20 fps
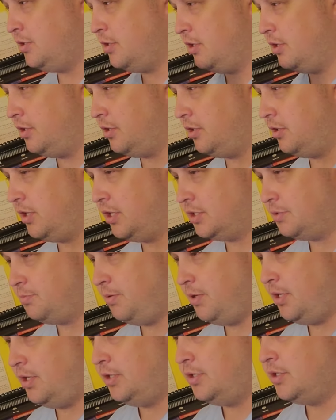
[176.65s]
You're on your next
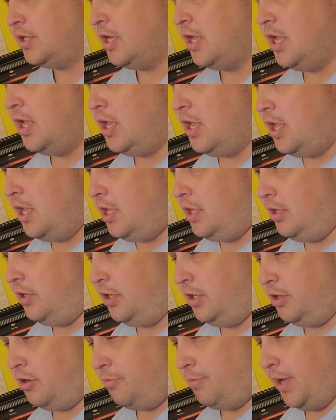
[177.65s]
page. You
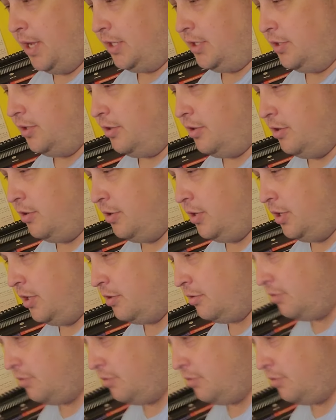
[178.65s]
need to go back to the coda,